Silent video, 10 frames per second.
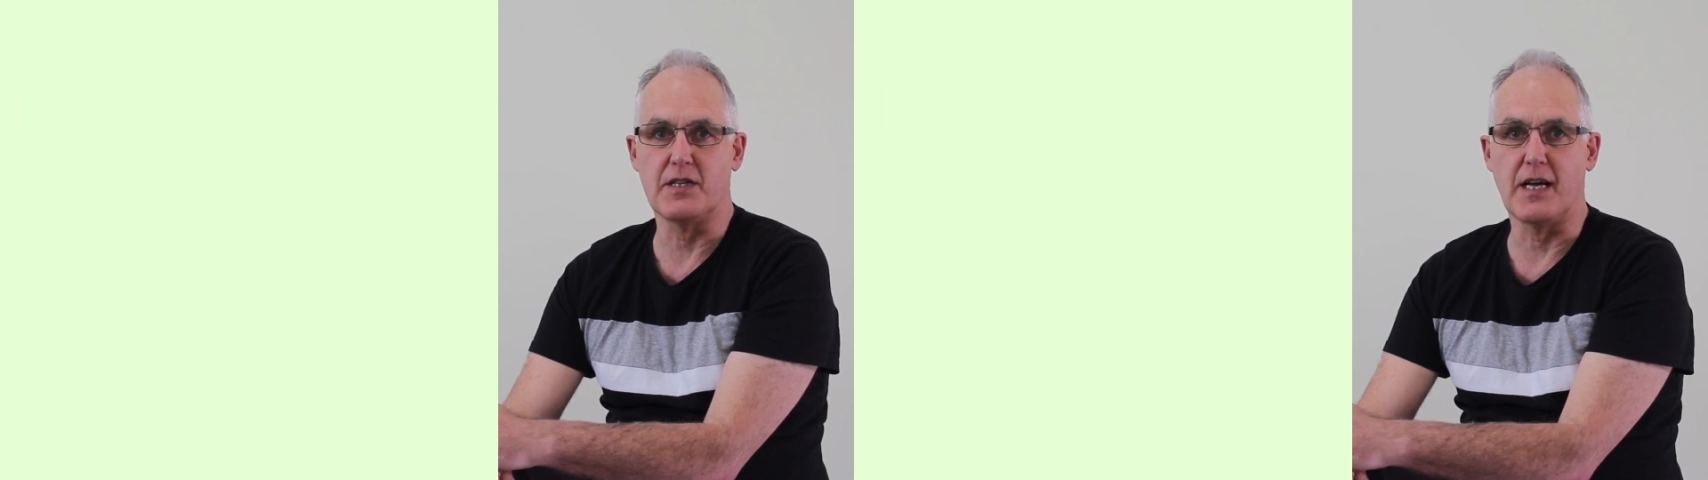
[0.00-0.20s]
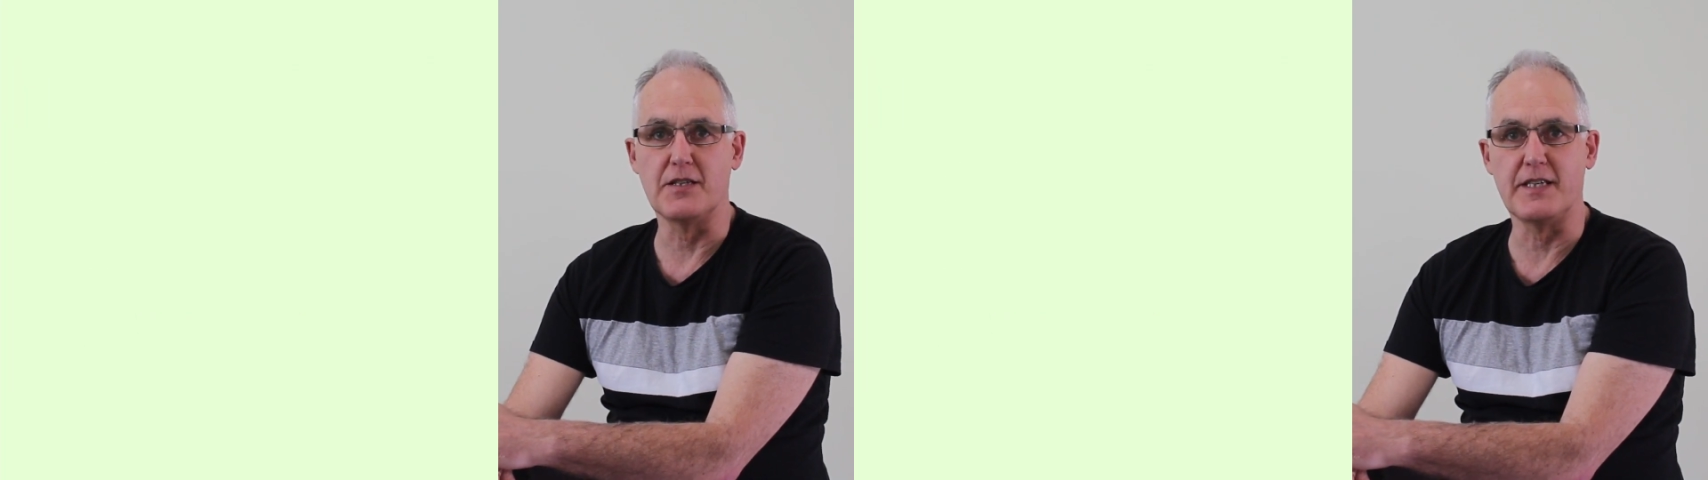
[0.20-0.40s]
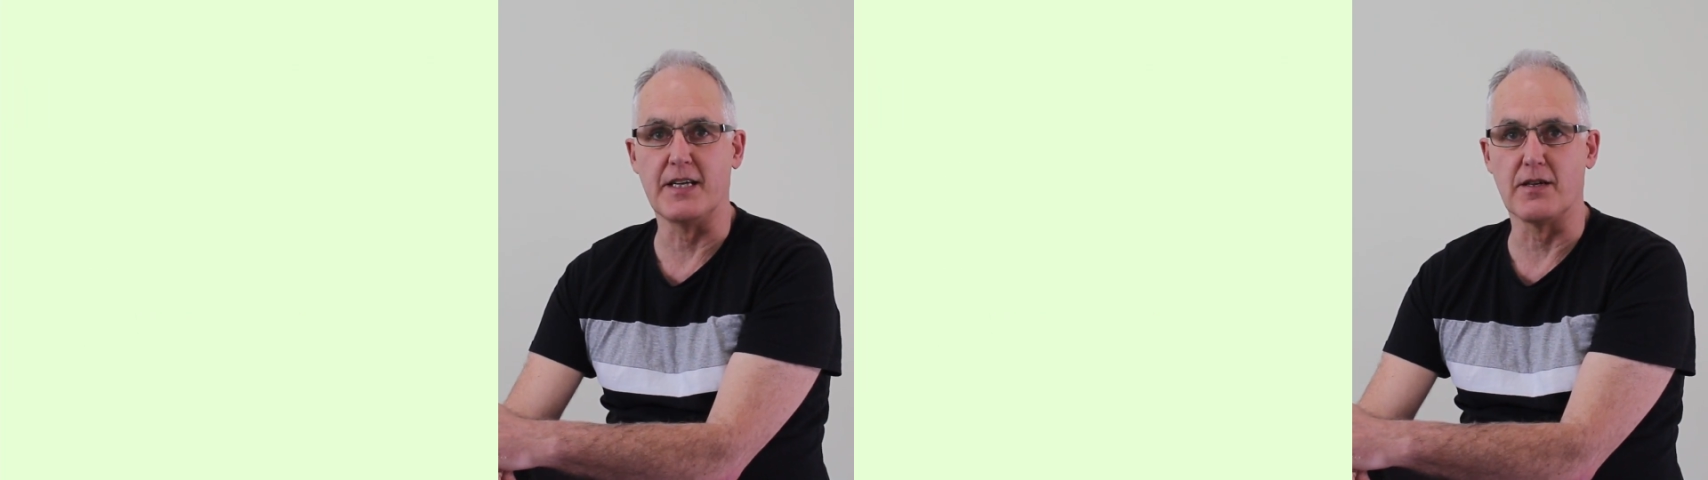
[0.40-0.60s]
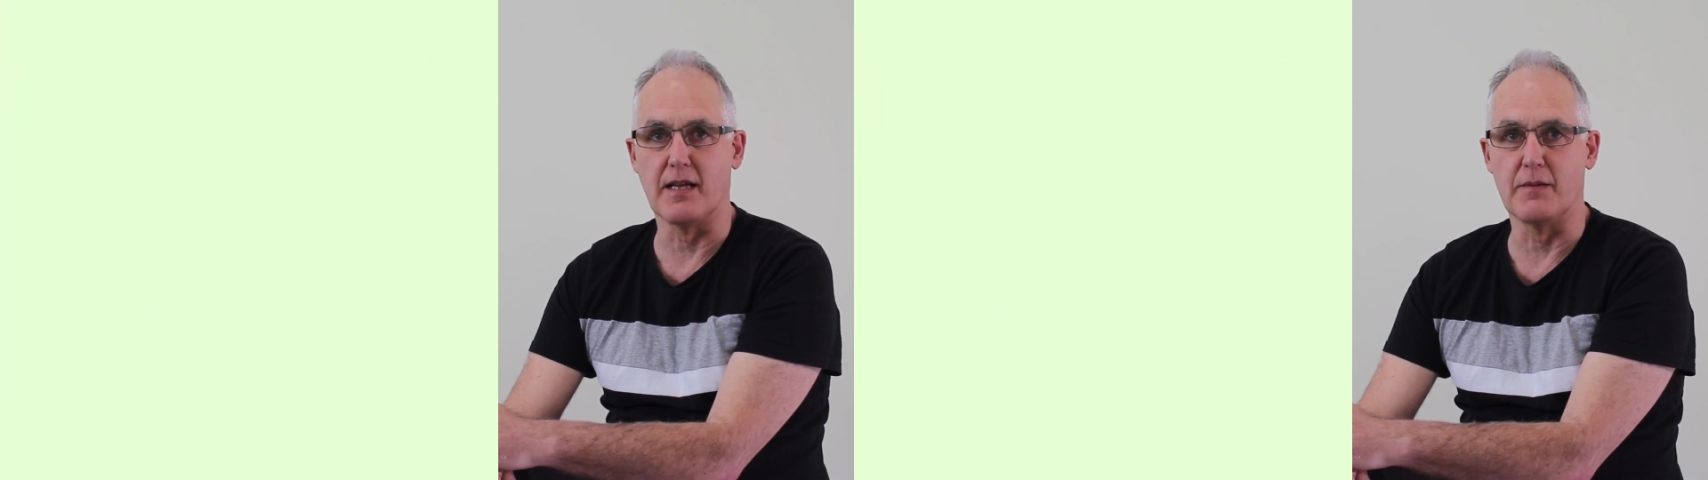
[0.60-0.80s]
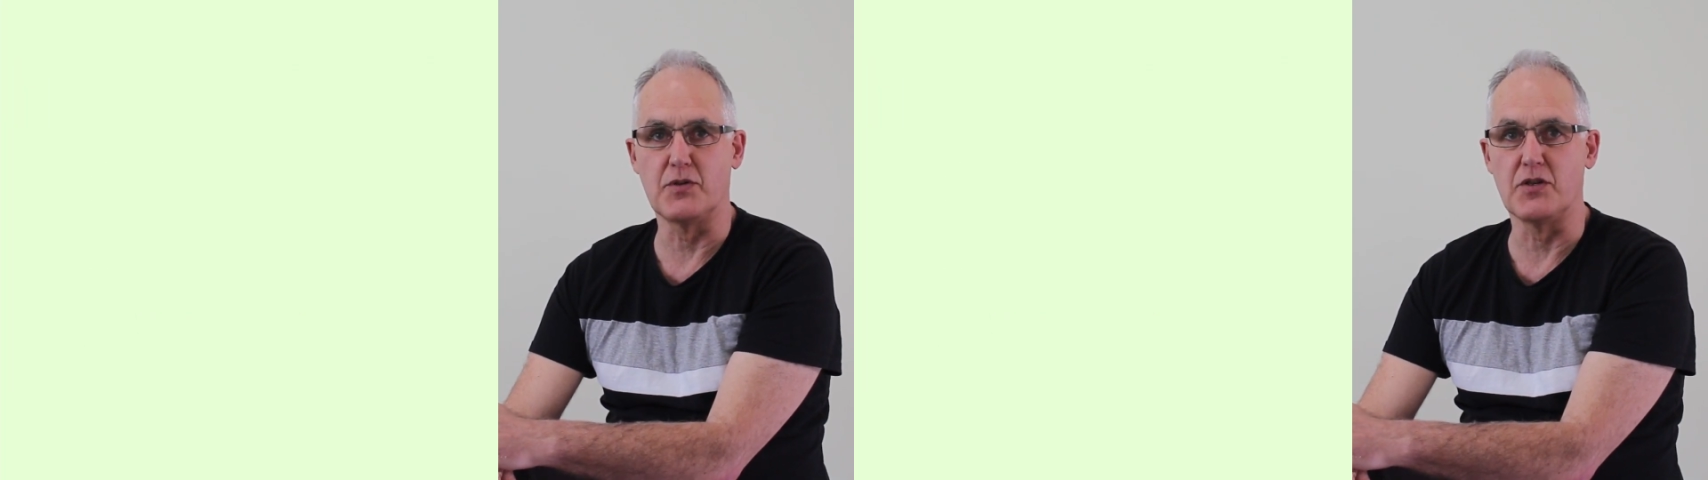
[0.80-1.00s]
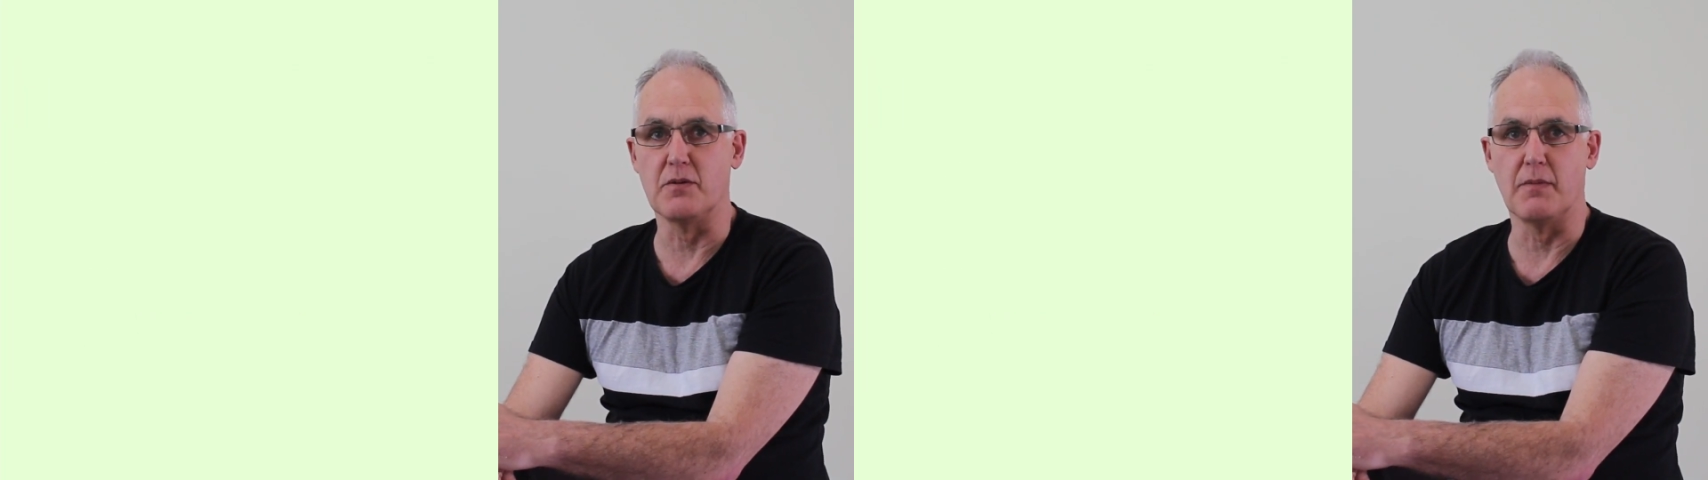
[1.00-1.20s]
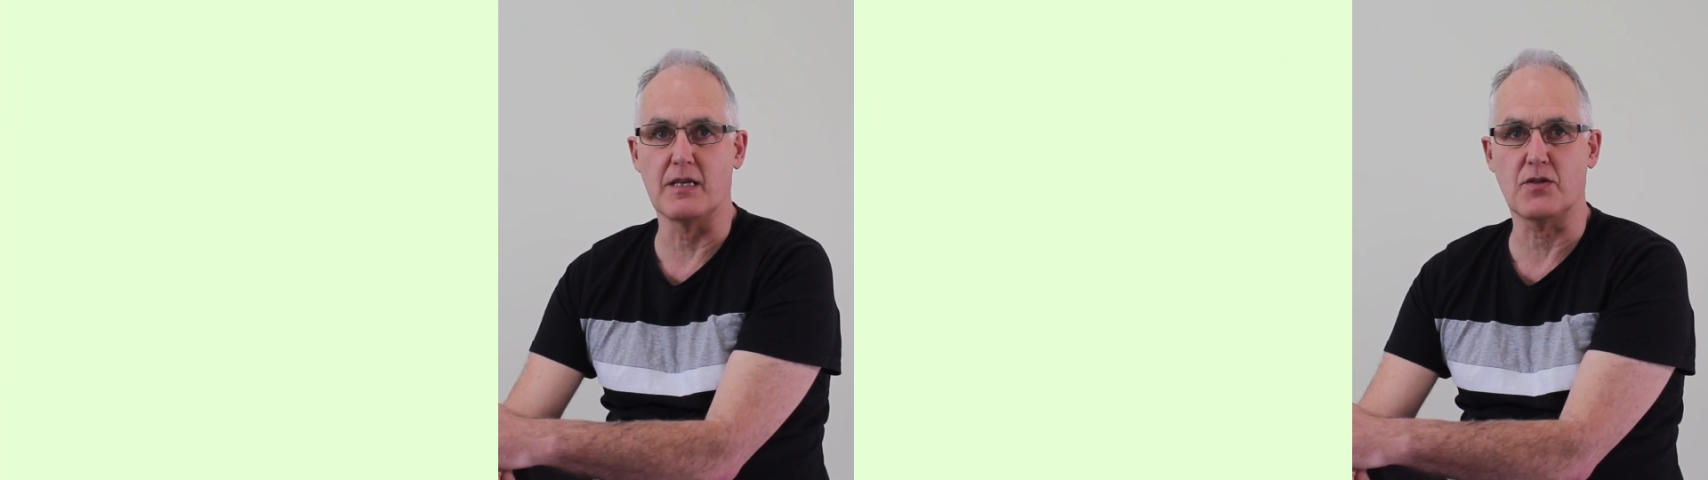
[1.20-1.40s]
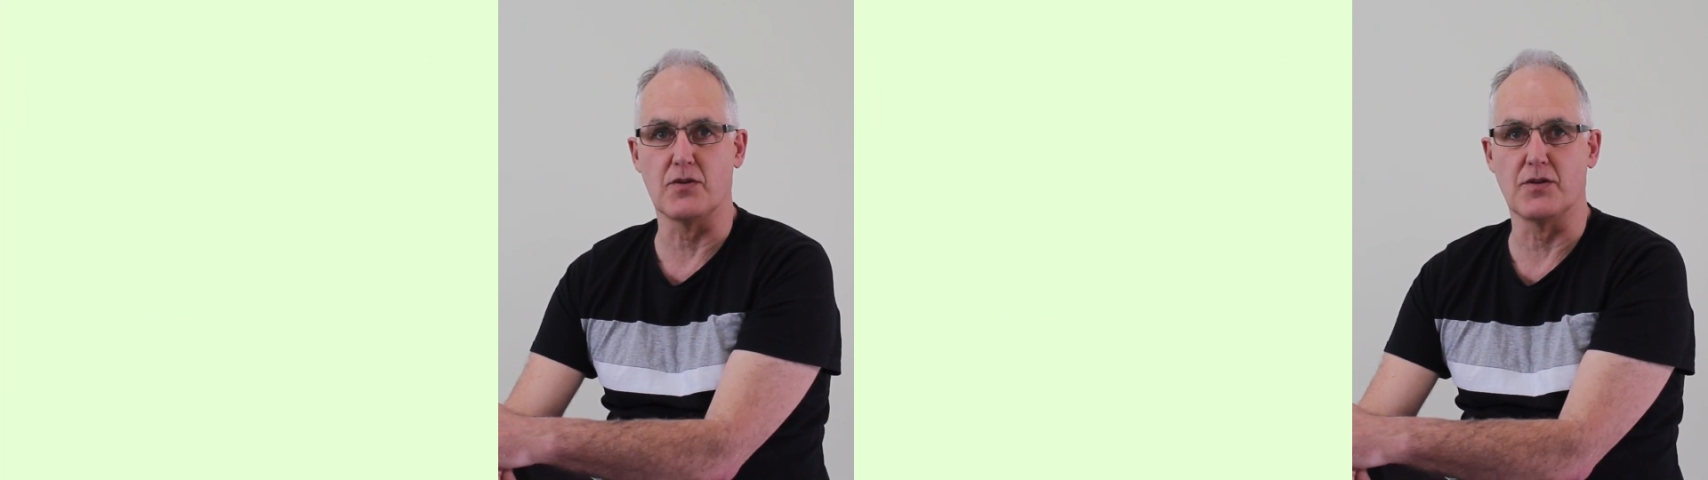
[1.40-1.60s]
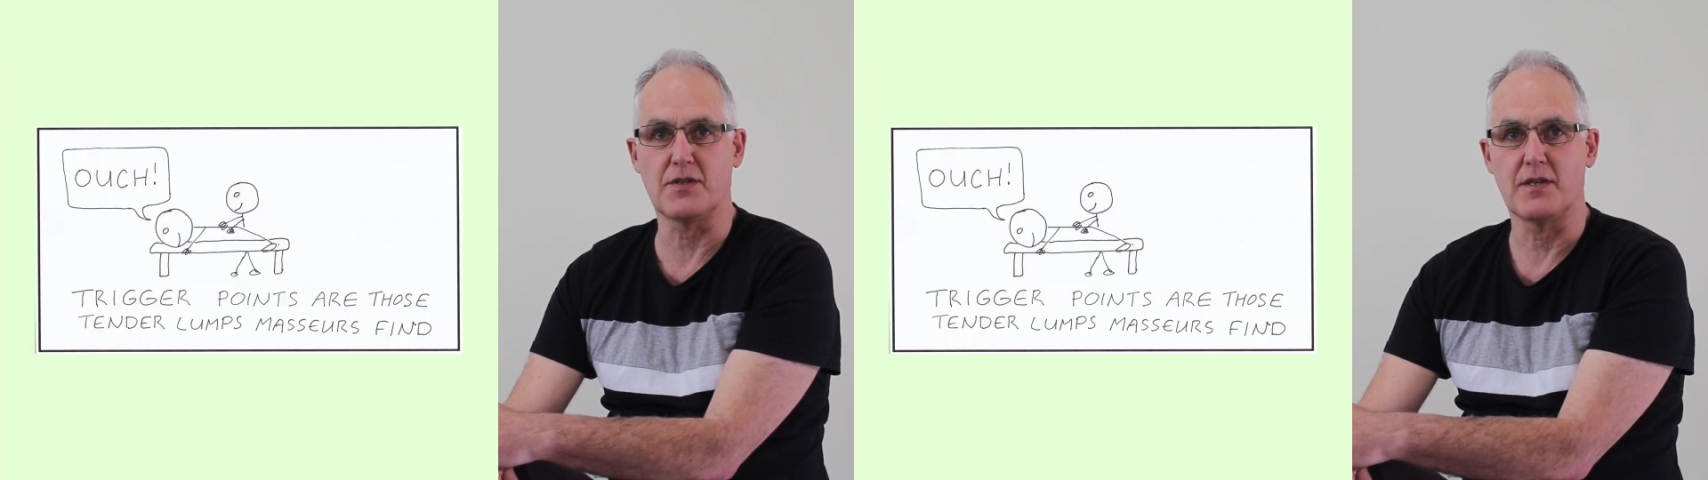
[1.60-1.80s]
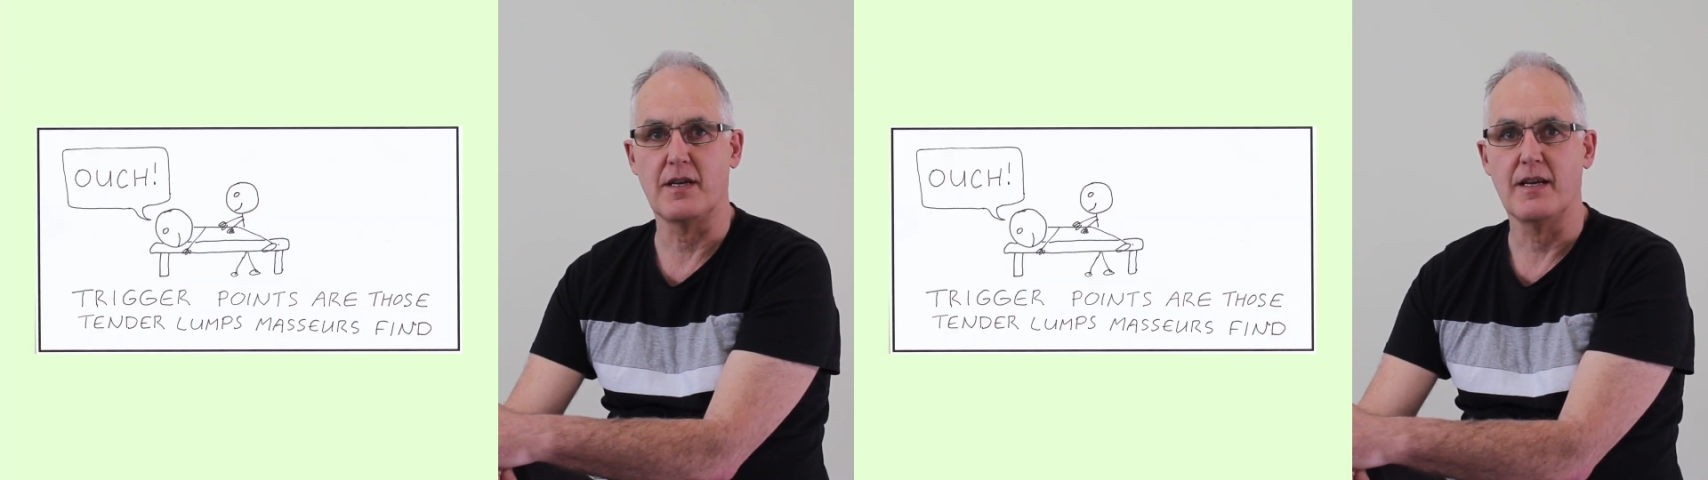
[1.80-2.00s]
those tender lumps in your
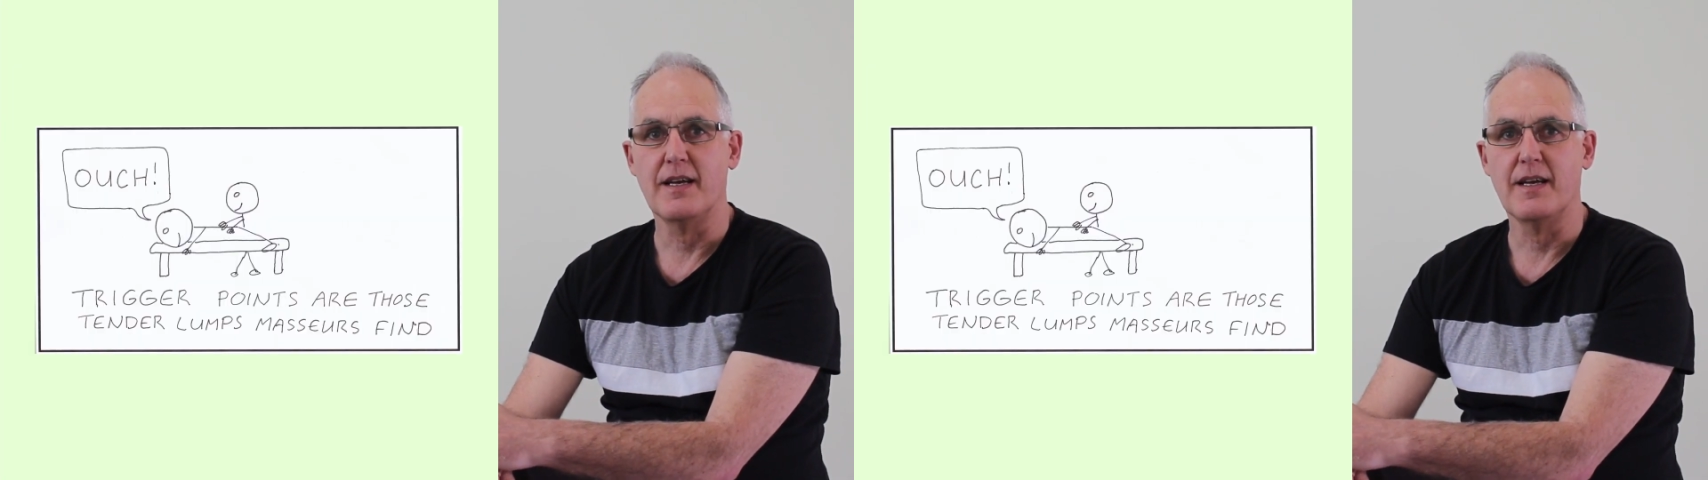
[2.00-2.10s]
muscles.